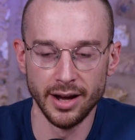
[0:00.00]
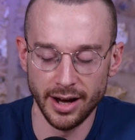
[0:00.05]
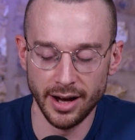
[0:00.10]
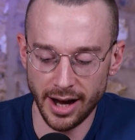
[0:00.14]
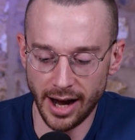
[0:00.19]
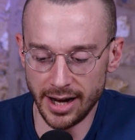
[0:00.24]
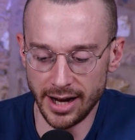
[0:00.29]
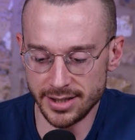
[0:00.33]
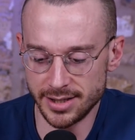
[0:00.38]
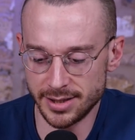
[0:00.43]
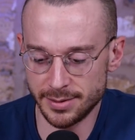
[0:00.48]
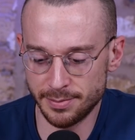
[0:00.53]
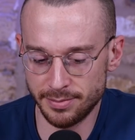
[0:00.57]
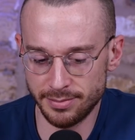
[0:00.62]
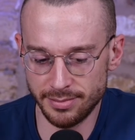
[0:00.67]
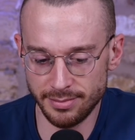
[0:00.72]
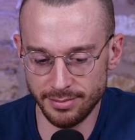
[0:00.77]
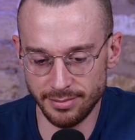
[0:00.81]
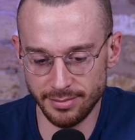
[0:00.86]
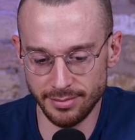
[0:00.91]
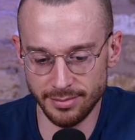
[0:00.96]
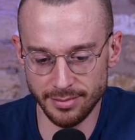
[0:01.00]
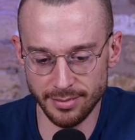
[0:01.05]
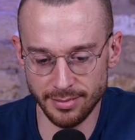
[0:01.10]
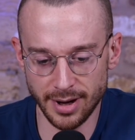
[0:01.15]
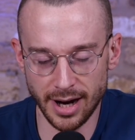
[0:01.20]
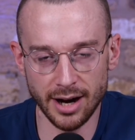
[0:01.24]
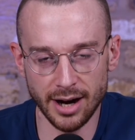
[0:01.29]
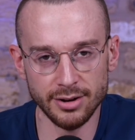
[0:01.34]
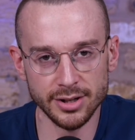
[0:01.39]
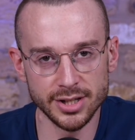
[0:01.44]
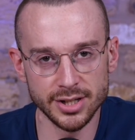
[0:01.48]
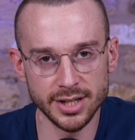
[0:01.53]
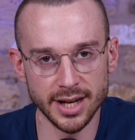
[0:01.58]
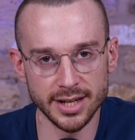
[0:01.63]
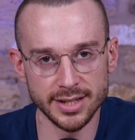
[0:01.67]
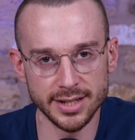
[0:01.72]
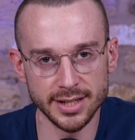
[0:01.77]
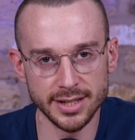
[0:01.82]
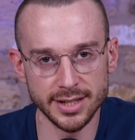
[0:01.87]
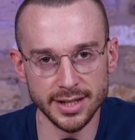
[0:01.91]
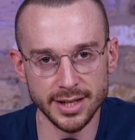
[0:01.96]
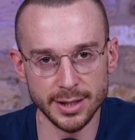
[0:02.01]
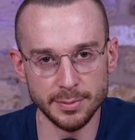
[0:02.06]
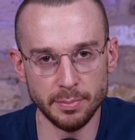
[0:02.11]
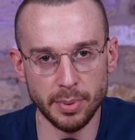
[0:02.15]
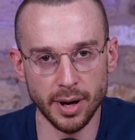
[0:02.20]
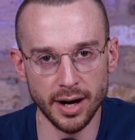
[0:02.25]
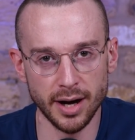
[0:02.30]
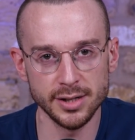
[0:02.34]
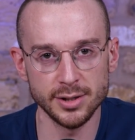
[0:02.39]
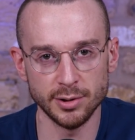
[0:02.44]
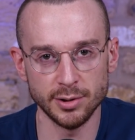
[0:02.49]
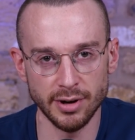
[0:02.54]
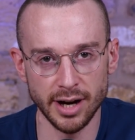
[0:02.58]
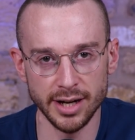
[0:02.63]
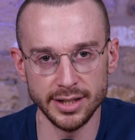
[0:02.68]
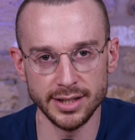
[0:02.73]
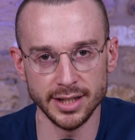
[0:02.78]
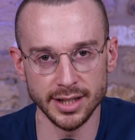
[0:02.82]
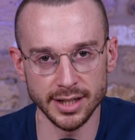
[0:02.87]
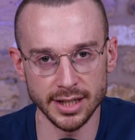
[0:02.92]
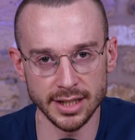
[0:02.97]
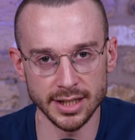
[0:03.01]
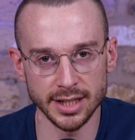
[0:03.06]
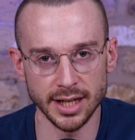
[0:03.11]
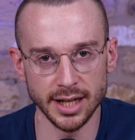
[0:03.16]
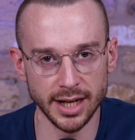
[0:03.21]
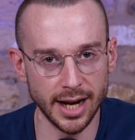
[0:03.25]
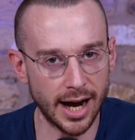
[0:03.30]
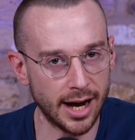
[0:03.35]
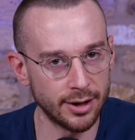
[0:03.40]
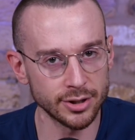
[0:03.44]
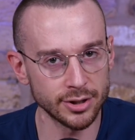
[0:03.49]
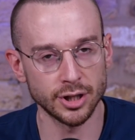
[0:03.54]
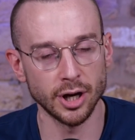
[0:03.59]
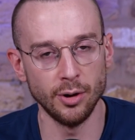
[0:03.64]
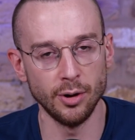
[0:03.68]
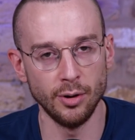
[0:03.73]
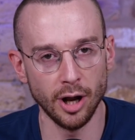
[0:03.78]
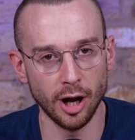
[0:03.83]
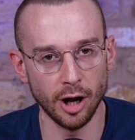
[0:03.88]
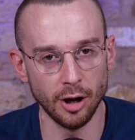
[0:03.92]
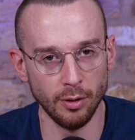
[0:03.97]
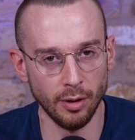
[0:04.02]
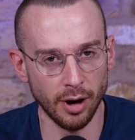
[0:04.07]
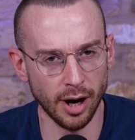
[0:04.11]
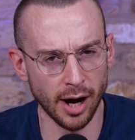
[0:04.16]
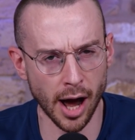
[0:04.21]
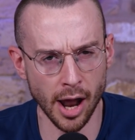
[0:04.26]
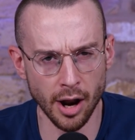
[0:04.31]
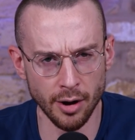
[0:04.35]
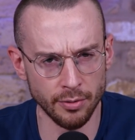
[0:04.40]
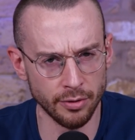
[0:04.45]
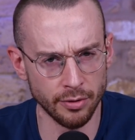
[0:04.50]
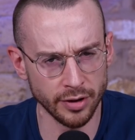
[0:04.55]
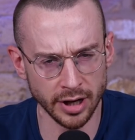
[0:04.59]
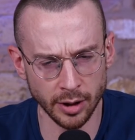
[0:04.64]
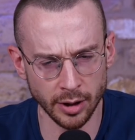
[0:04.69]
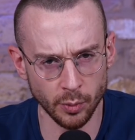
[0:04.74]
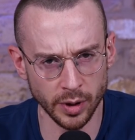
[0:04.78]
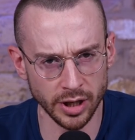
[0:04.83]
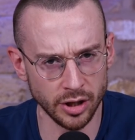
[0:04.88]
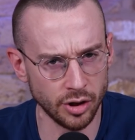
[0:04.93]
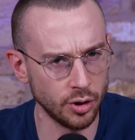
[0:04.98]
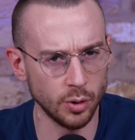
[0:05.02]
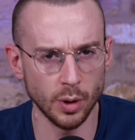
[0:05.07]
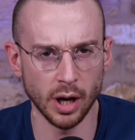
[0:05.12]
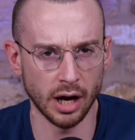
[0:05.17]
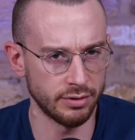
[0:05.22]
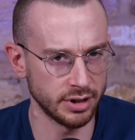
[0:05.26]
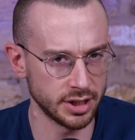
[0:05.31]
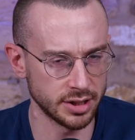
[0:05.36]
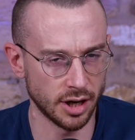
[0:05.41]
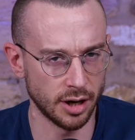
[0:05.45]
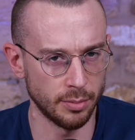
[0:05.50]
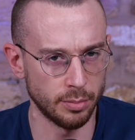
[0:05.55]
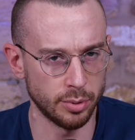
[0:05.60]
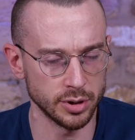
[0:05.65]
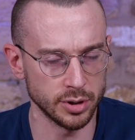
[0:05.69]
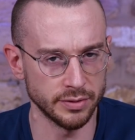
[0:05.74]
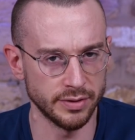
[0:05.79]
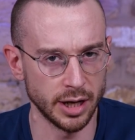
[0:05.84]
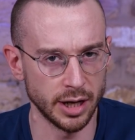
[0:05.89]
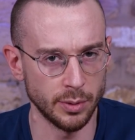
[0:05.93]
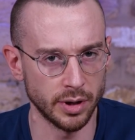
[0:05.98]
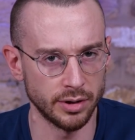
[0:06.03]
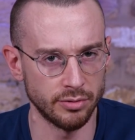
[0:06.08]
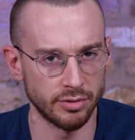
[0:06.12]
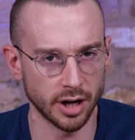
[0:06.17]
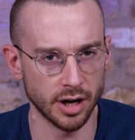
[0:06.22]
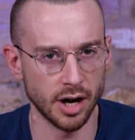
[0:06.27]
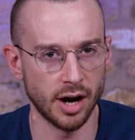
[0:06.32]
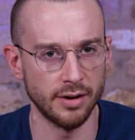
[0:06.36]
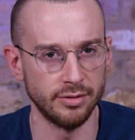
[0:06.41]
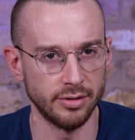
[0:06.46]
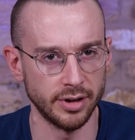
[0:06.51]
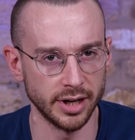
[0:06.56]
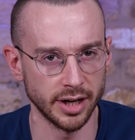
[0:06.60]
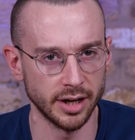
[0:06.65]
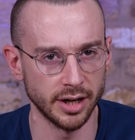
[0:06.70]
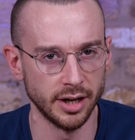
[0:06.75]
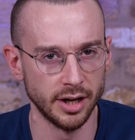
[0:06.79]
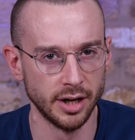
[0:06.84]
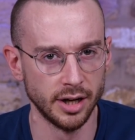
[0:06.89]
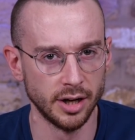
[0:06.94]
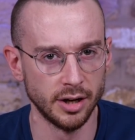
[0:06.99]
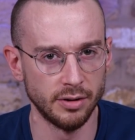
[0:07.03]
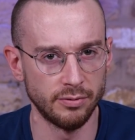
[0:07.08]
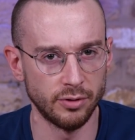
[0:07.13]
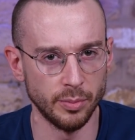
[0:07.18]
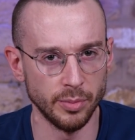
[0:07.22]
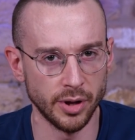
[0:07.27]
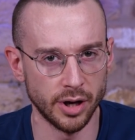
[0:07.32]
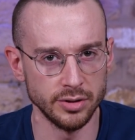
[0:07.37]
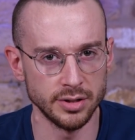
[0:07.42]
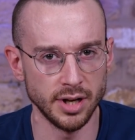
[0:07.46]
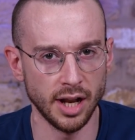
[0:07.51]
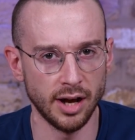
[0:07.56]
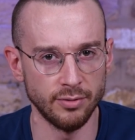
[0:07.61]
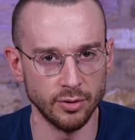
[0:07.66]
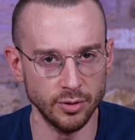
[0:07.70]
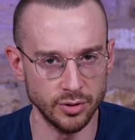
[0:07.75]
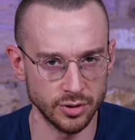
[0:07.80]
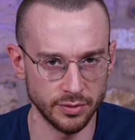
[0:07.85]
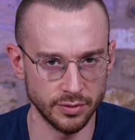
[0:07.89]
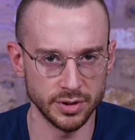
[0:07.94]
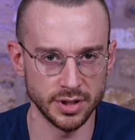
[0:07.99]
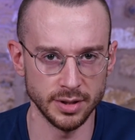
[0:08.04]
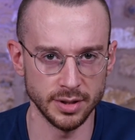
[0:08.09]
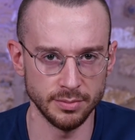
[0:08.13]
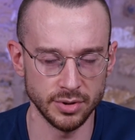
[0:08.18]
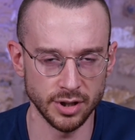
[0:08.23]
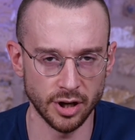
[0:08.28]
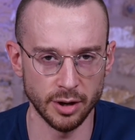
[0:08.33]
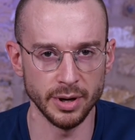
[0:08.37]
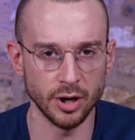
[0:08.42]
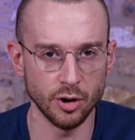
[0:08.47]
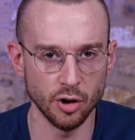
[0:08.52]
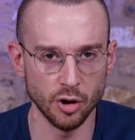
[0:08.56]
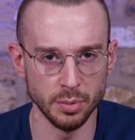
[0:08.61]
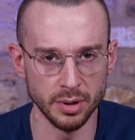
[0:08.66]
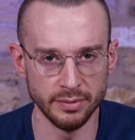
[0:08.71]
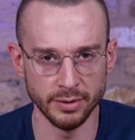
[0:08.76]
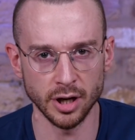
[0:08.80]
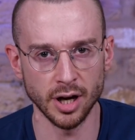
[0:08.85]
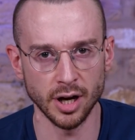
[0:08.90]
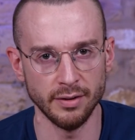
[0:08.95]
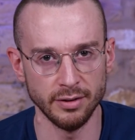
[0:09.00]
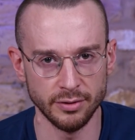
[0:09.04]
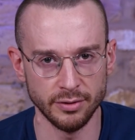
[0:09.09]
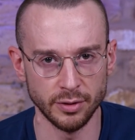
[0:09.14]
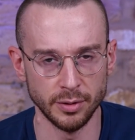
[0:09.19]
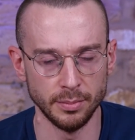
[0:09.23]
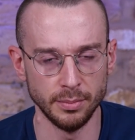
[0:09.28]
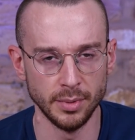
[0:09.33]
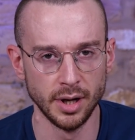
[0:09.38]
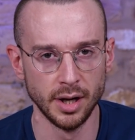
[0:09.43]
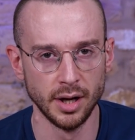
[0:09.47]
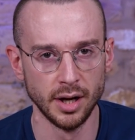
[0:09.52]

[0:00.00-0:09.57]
as Aaron says, his, his personal ratings are now so low, I don't think we do have examples of anyone recovering from those levels. Obviously, Jeremy Corbyn recovered from